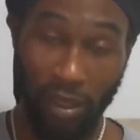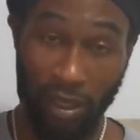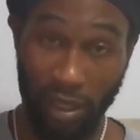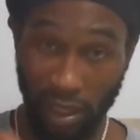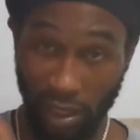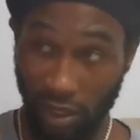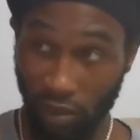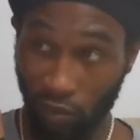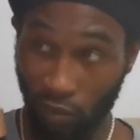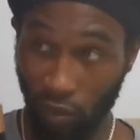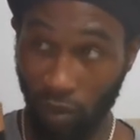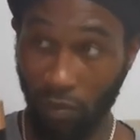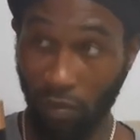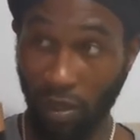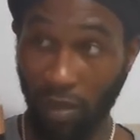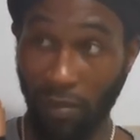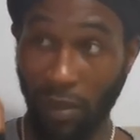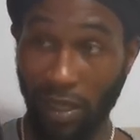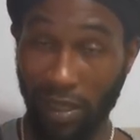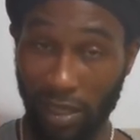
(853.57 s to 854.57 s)
This would
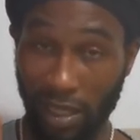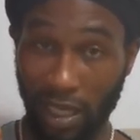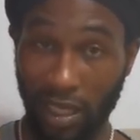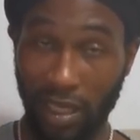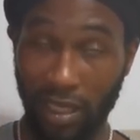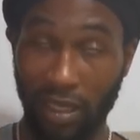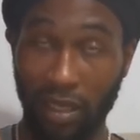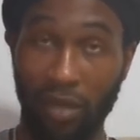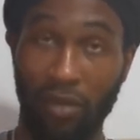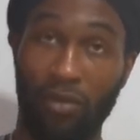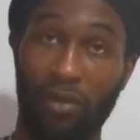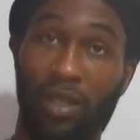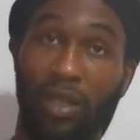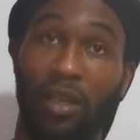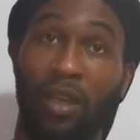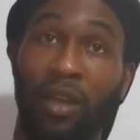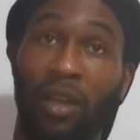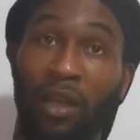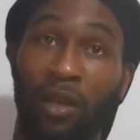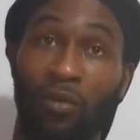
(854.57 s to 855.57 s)
be my
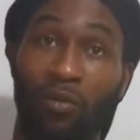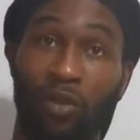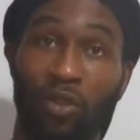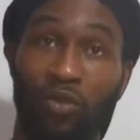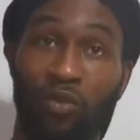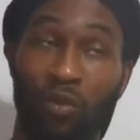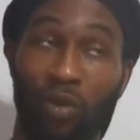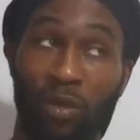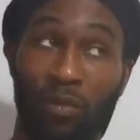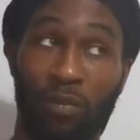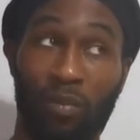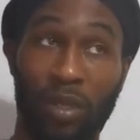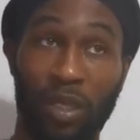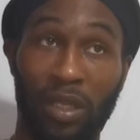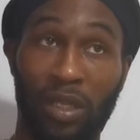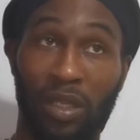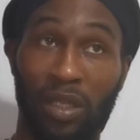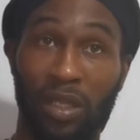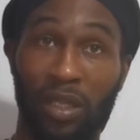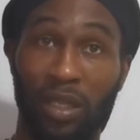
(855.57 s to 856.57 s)
secondary, which would
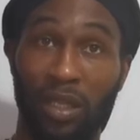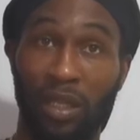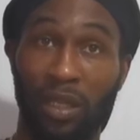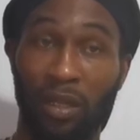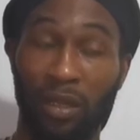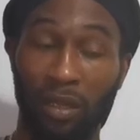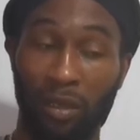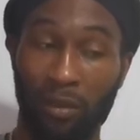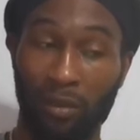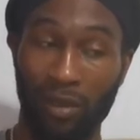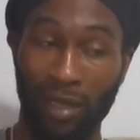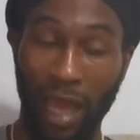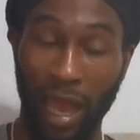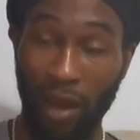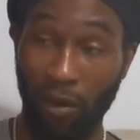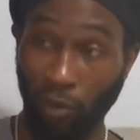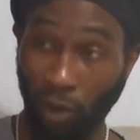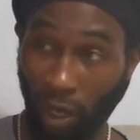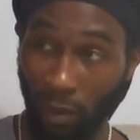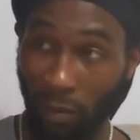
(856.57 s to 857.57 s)
be
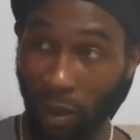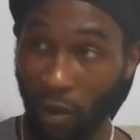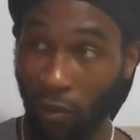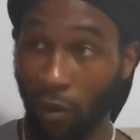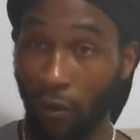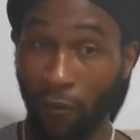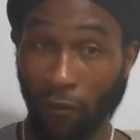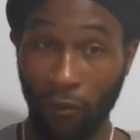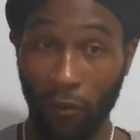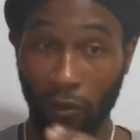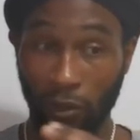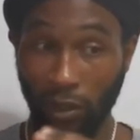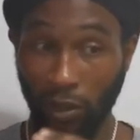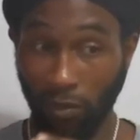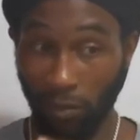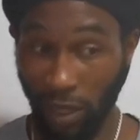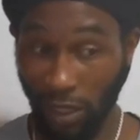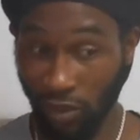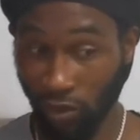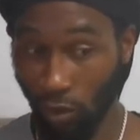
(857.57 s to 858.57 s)
direct power for
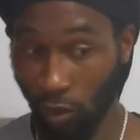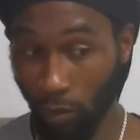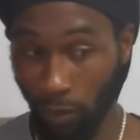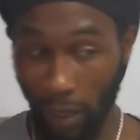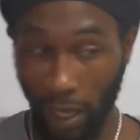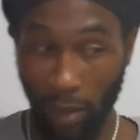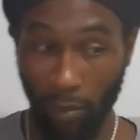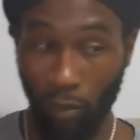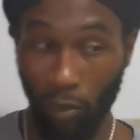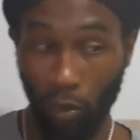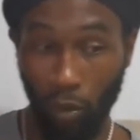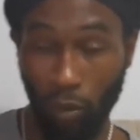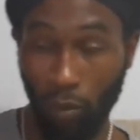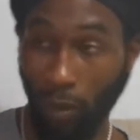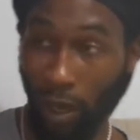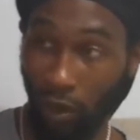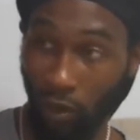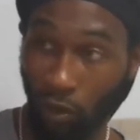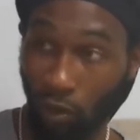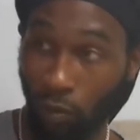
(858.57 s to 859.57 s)
my scope cam or
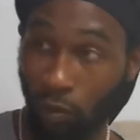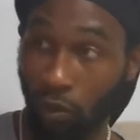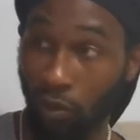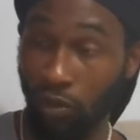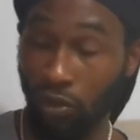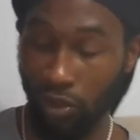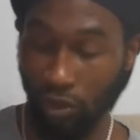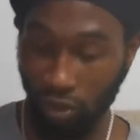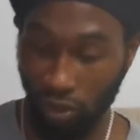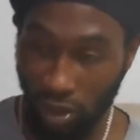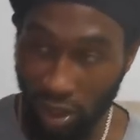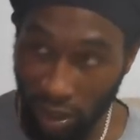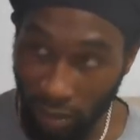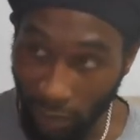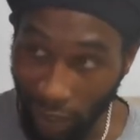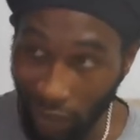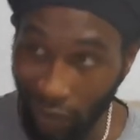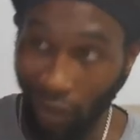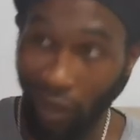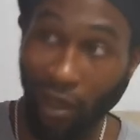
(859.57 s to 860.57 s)
my GoPro. So do you see
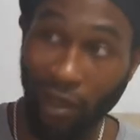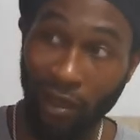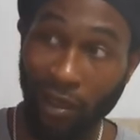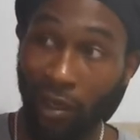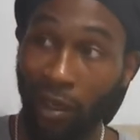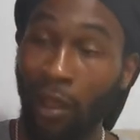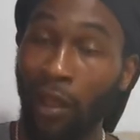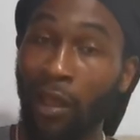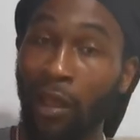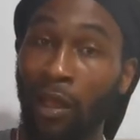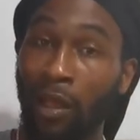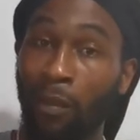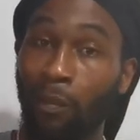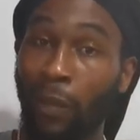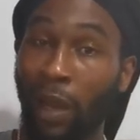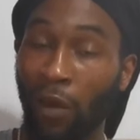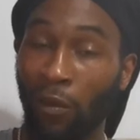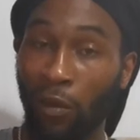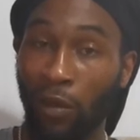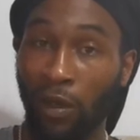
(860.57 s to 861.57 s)
my gun
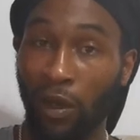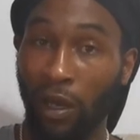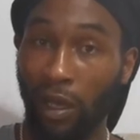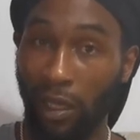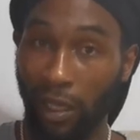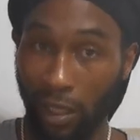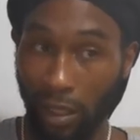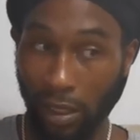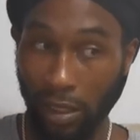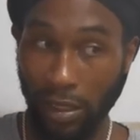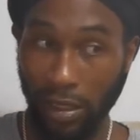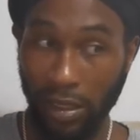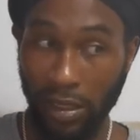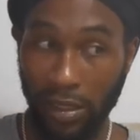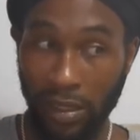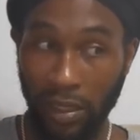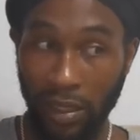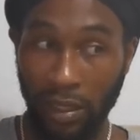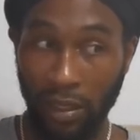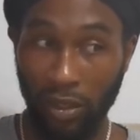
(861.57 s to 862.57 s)
power
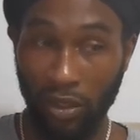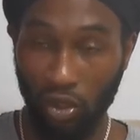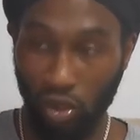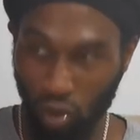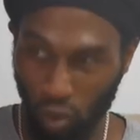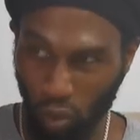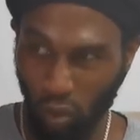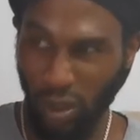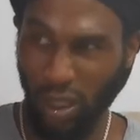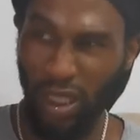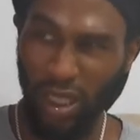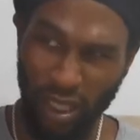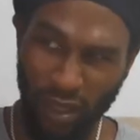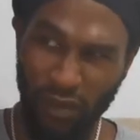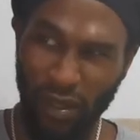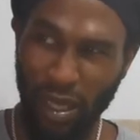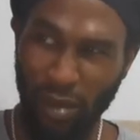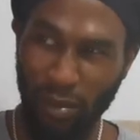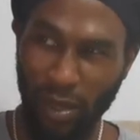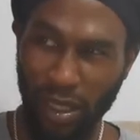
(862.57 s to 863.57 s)
is sorted,
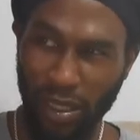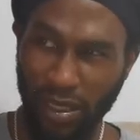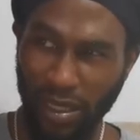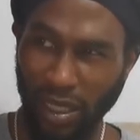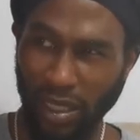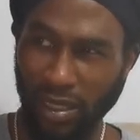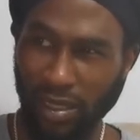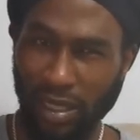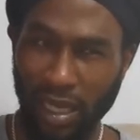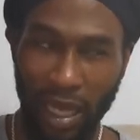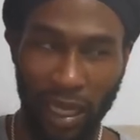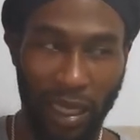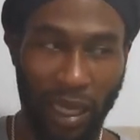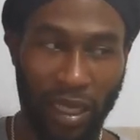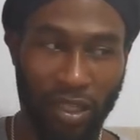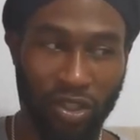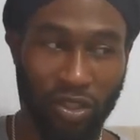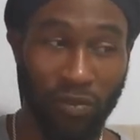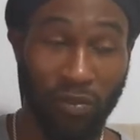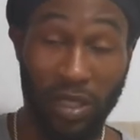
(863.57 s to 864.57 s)
if that makes sense? Like,
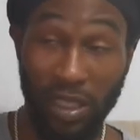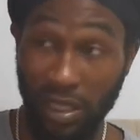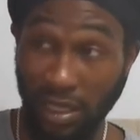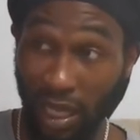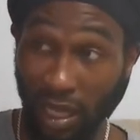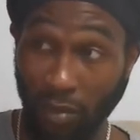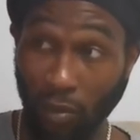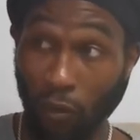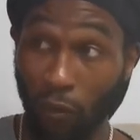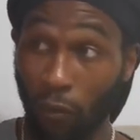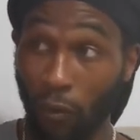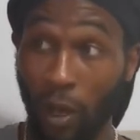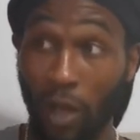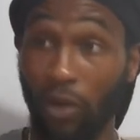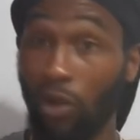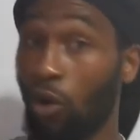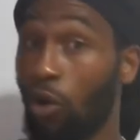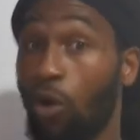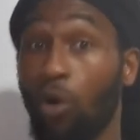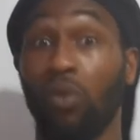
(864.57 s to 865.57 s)
I should be stable
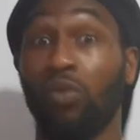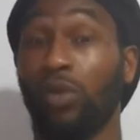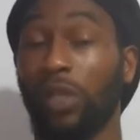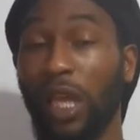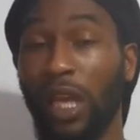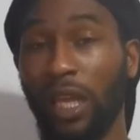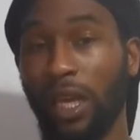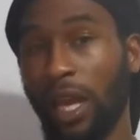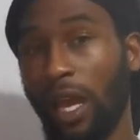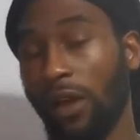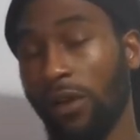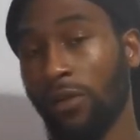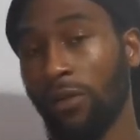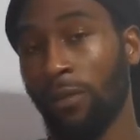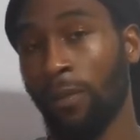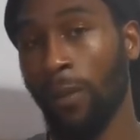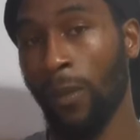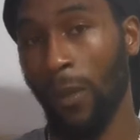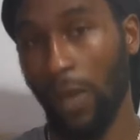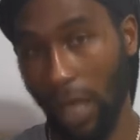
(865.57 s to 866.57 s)
throughout the whole day now,
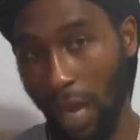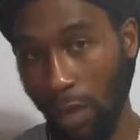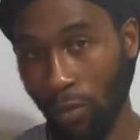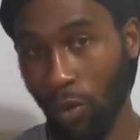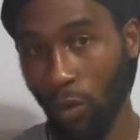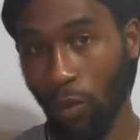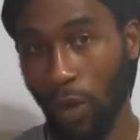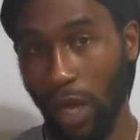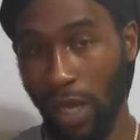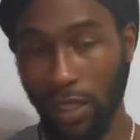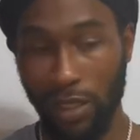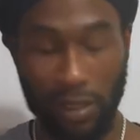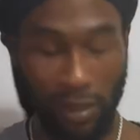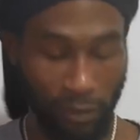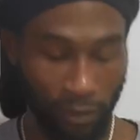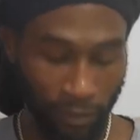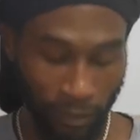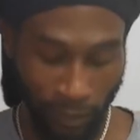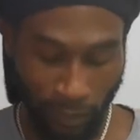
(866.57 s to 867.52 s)
camera wise.